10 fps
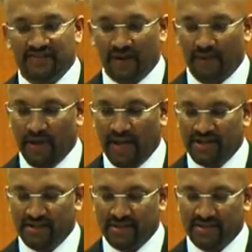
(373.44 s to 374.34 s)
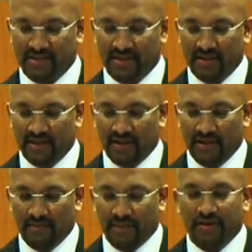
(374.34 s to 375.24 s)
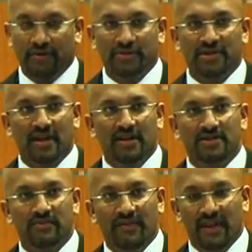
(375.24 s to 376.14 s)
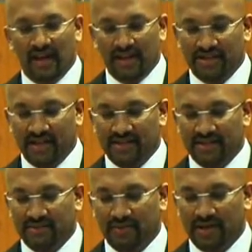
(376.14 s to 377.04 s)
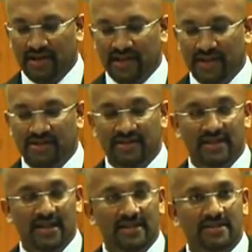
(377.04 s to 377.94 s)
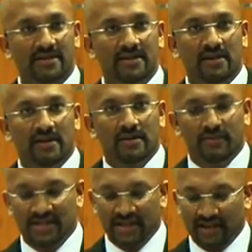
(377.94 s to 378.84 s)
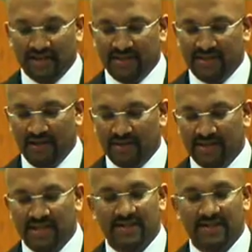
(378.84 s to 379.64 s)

for our patients. My call to those who run the NHS and its organisations is, we start as students